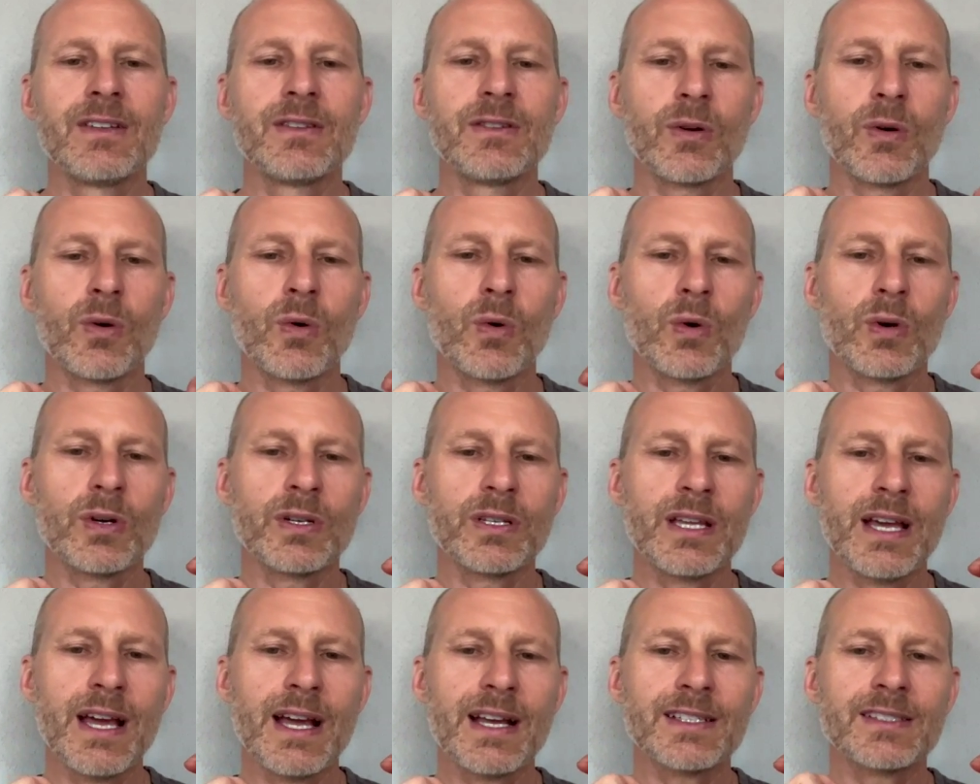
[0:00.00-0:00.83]
the
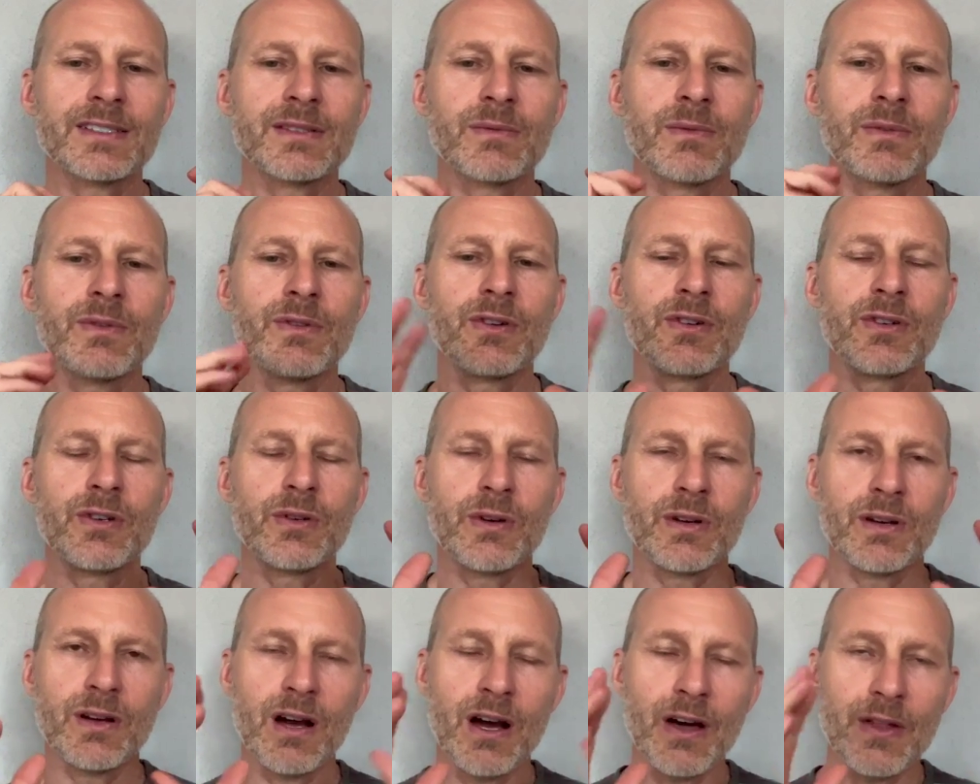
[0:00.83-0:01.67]
cortex when they're
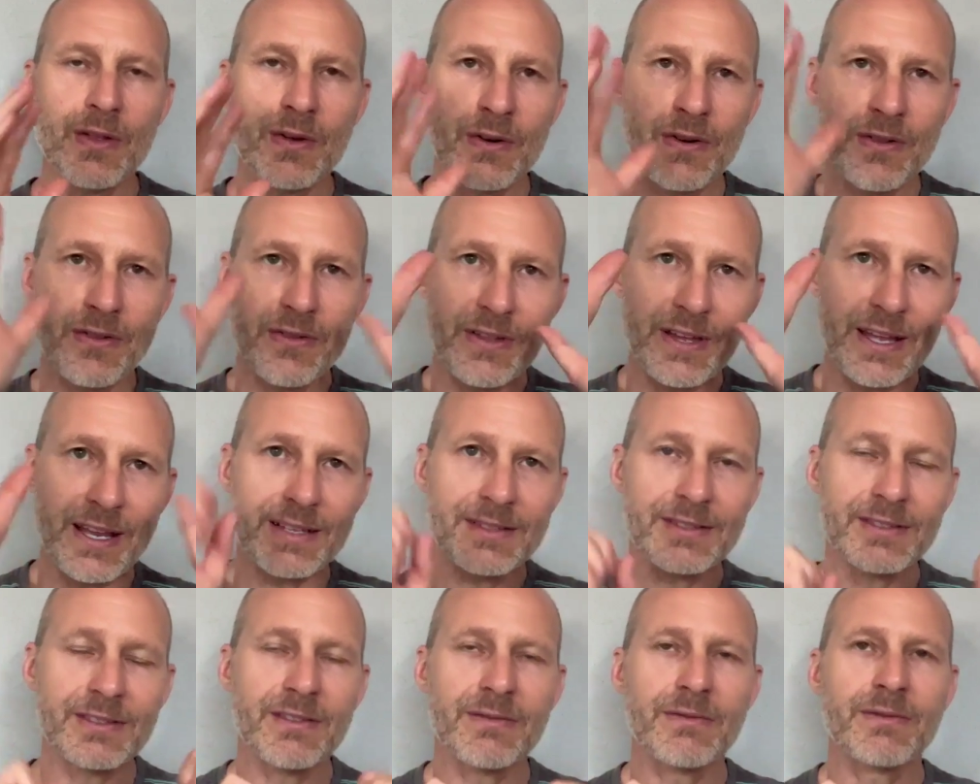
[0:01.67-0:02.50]
doing other
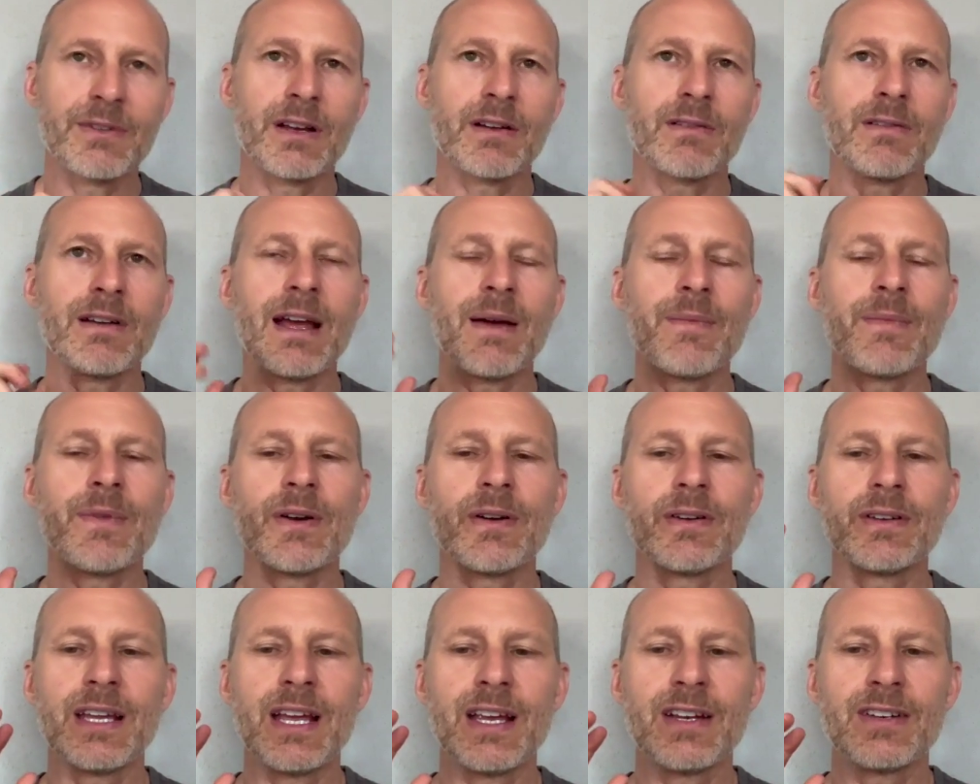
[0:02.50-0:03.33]
things that grab
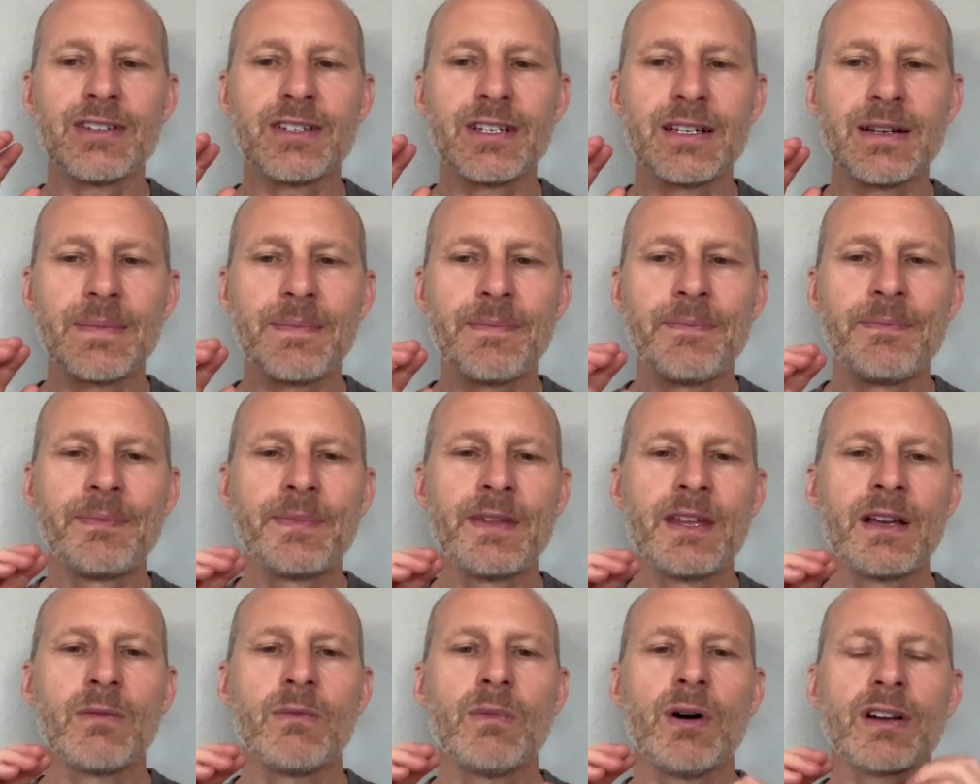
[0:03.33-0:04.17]
their attention
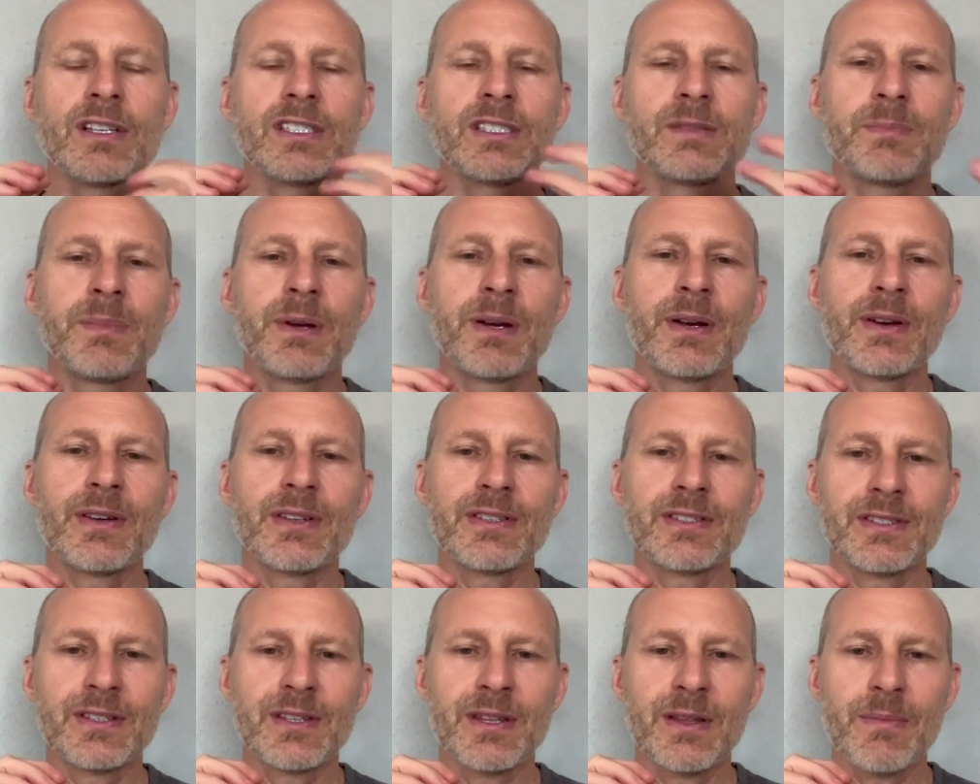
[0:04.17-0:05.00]
while
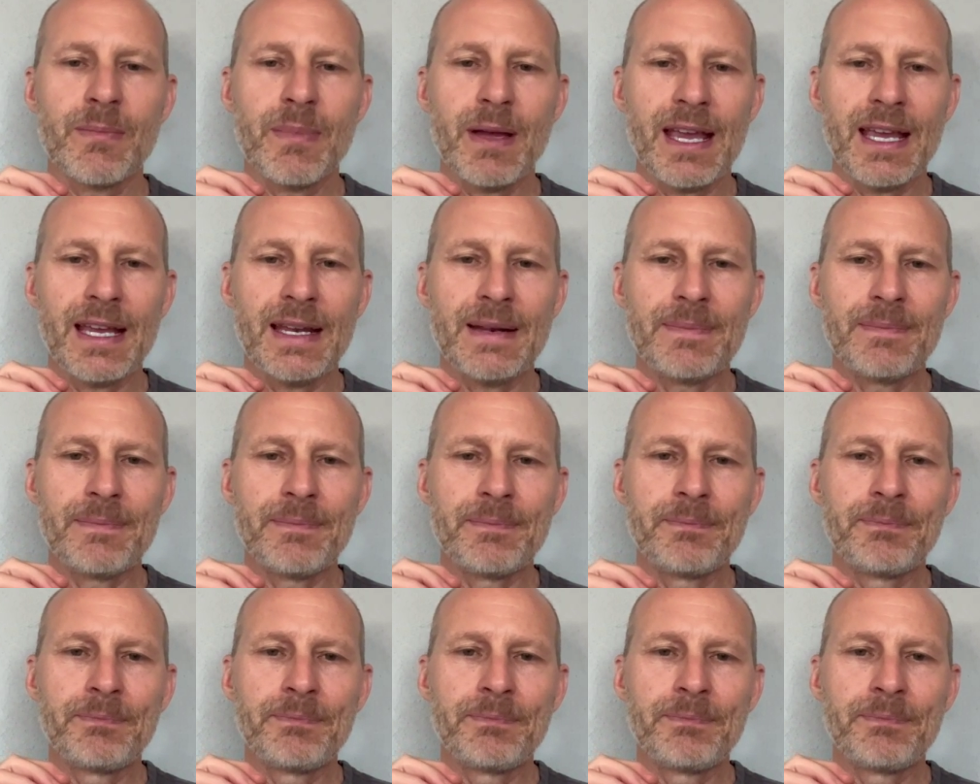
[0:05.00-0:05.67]
experiencing pain